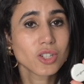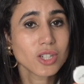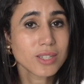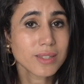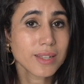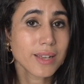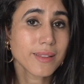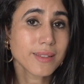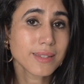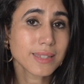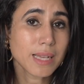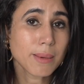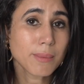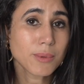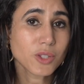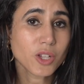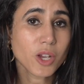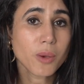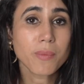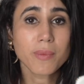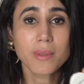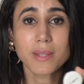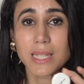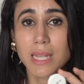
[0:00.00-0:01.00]
Just like the
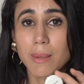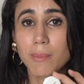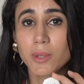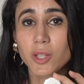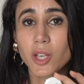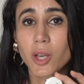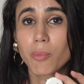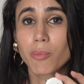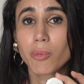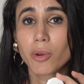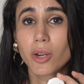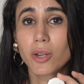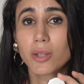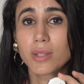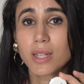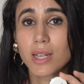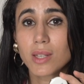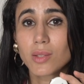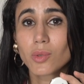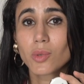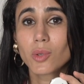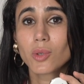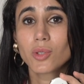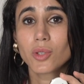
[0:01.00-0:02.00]
Stemoscope PRO
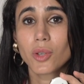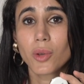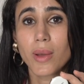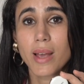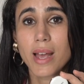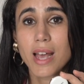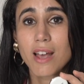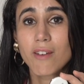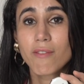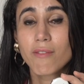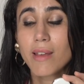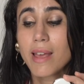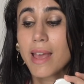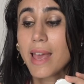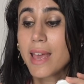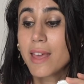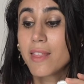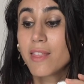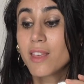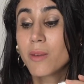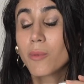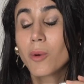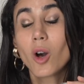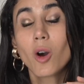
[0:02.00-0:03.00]
does also have
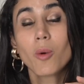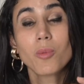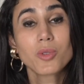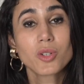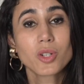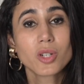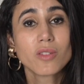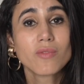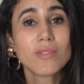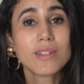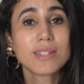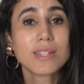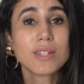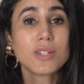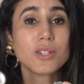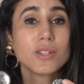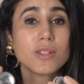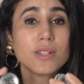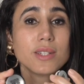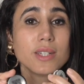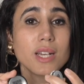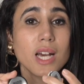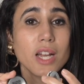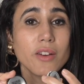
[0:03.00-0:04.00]
the option of listening to
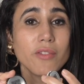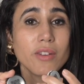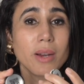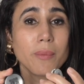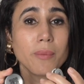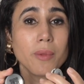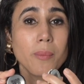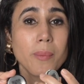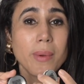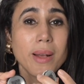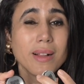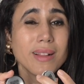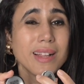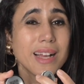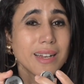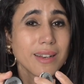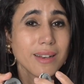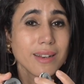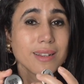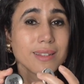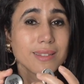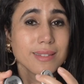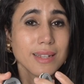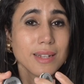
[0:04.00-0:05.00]
the diaphragm, the bell, and
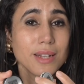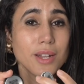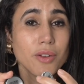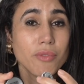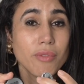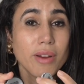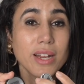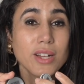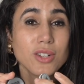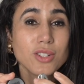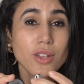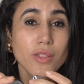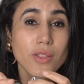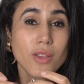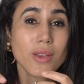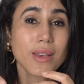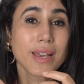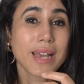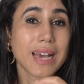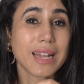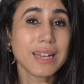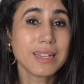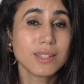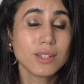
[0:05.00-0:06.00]
an extended range so that you
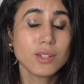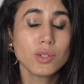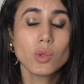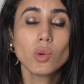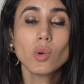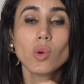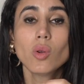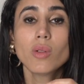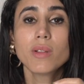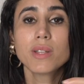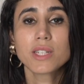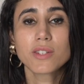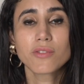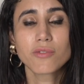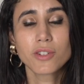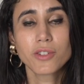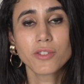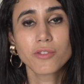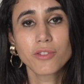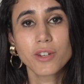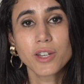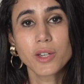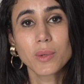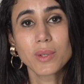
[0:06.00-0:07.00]
can listen to all the different
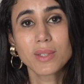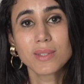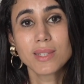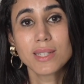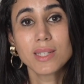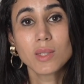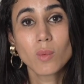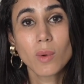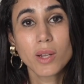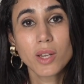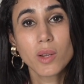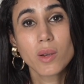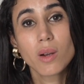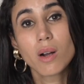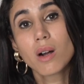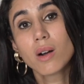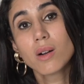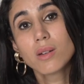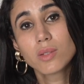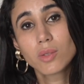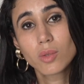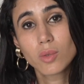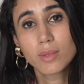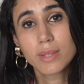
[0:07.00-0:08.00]
frequencies when you
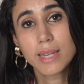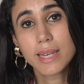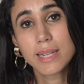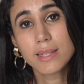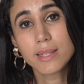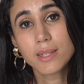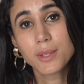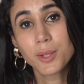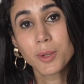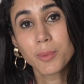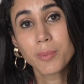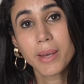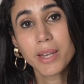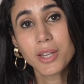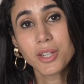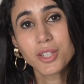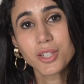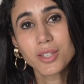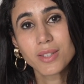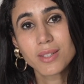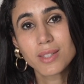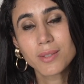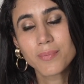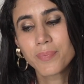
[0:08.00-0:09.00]
are auscultating your
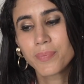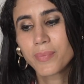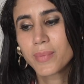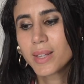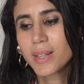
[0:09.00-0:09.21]
patients.